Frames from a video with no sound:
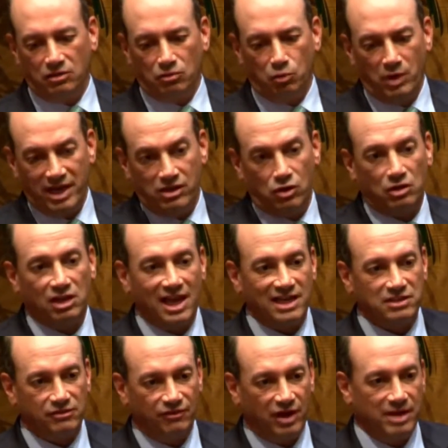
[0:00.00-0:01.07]
way they're
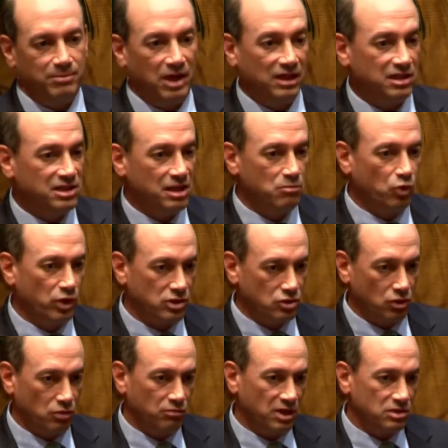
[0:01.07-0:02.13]
classified by, let's say, Morningstar
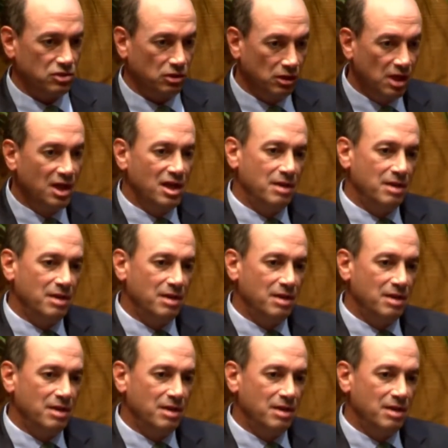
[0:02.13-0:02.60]
or Russell.